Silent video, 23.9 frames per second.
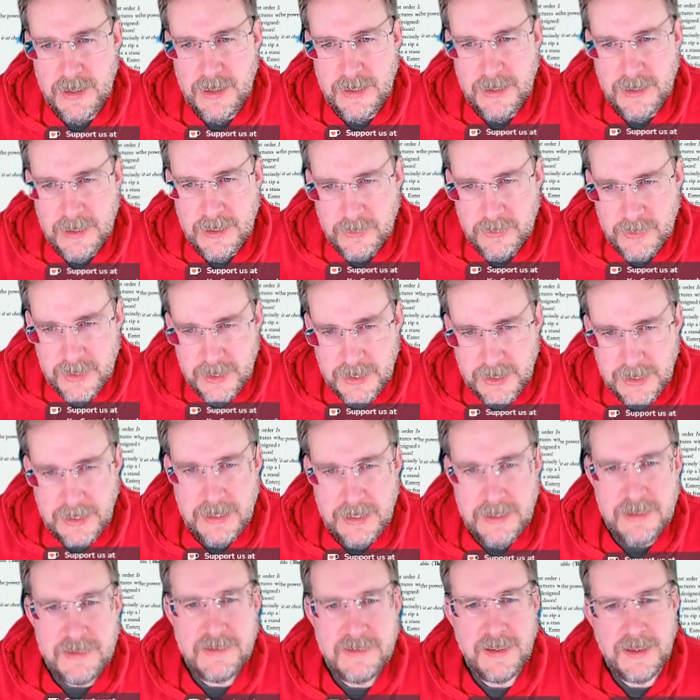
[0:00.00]
then go in here
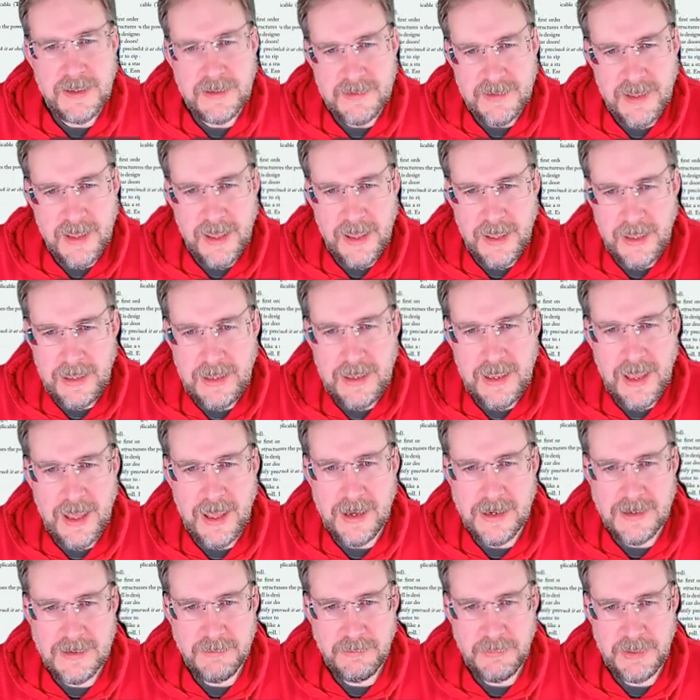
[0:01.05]
and say it's A
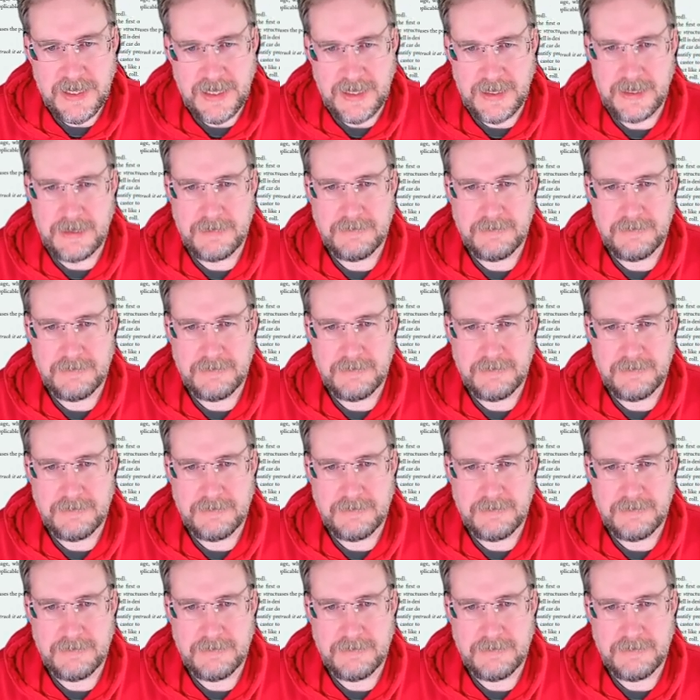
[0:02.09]
and B.